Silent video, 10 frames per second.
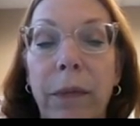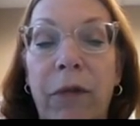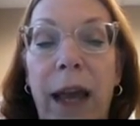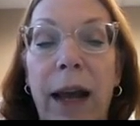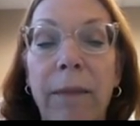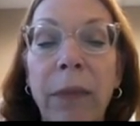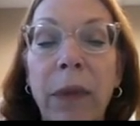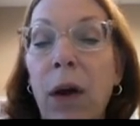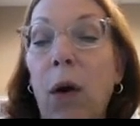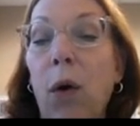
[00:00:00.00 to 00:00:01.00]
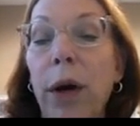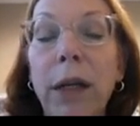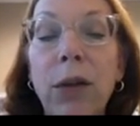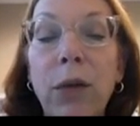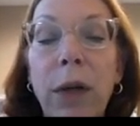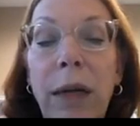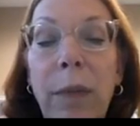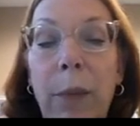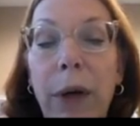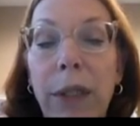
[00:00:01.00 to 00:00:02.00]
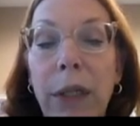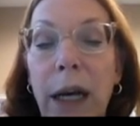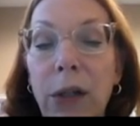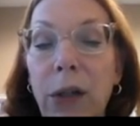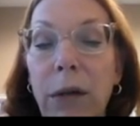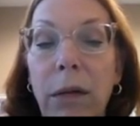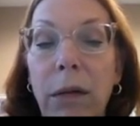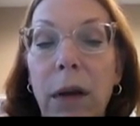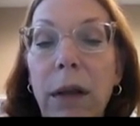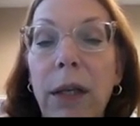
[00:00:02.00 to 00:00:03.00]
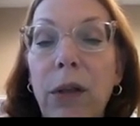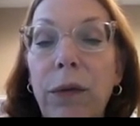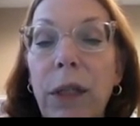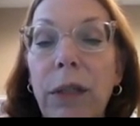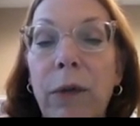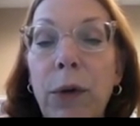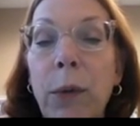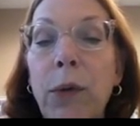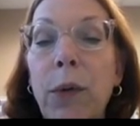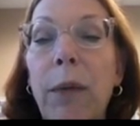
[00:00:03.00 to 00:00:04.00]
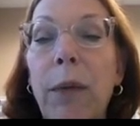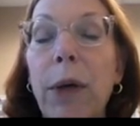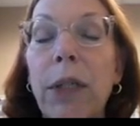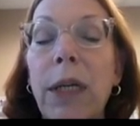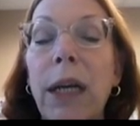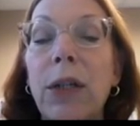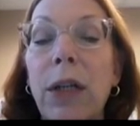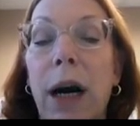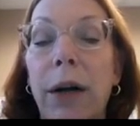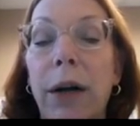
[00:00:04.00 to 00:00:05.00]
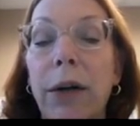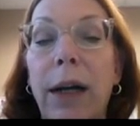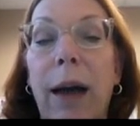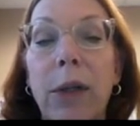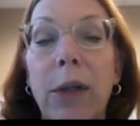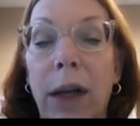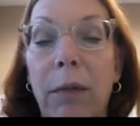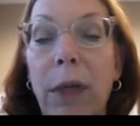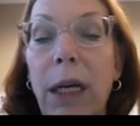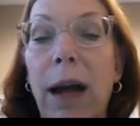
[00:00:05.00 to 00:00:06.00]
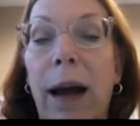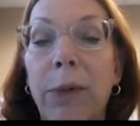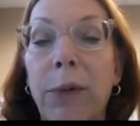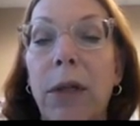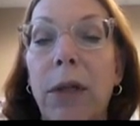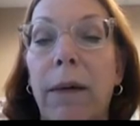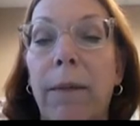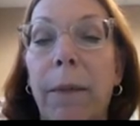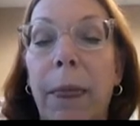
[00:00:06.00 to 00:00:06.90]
that, or you can do an email presentation. This first one, create a presentation, is a hard copy, so you've got some neat options there.